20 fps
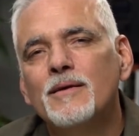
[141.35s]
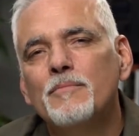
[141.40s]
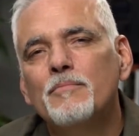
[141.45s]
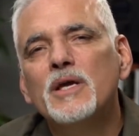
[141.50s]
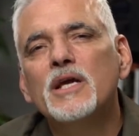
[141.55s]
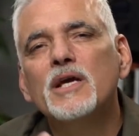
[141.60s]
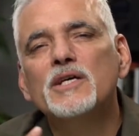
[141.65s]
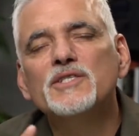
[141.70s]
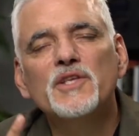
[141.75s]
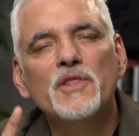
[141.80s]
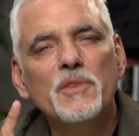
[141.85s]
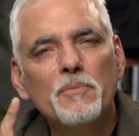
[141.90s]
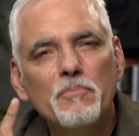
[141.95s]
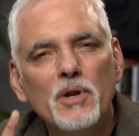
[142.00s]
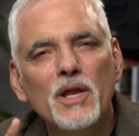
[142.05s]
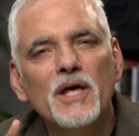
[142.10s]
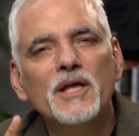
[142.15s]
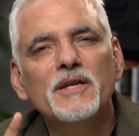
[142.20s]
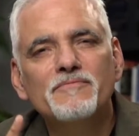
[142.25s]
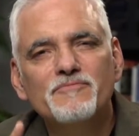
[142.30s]
because of the
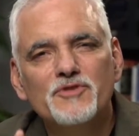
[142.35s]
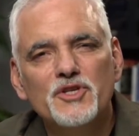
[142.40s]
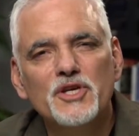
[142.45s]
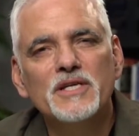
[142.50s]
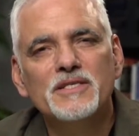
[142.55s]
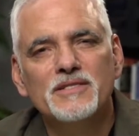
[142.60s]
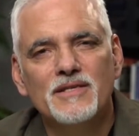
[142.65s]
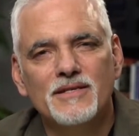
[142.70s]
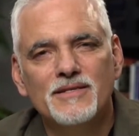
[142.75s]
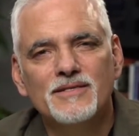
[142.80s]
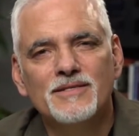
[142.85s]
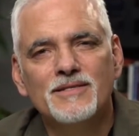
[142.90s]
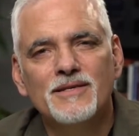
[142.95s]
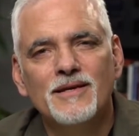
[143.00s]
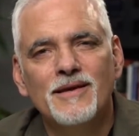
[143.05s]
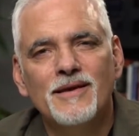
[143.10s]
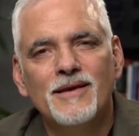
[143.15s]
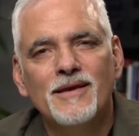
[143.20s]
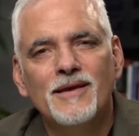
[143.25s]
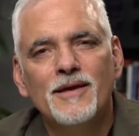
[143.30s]
blood of Jesus,
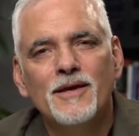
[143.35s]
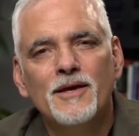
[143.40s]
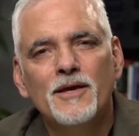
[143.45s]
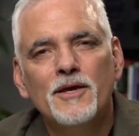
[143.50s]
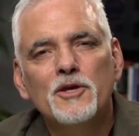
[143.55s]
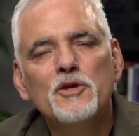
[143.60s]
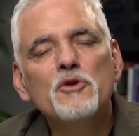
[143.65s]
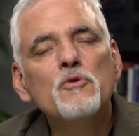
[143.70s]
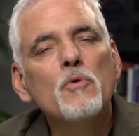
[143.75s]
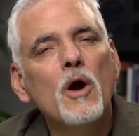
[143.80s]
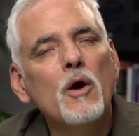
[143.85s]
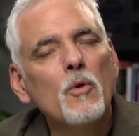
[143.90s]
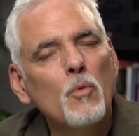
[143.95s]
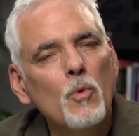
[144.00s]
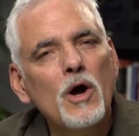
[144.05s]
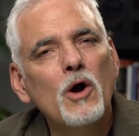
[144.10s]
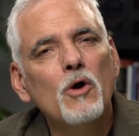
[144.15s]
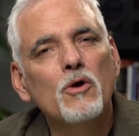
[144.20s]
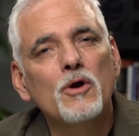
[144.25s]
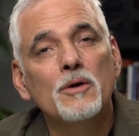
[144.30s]
you are
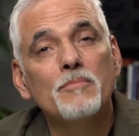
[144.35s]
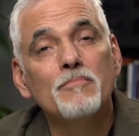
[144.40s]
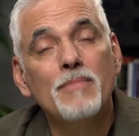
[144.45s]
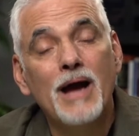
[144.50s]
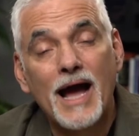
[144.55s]
welcome.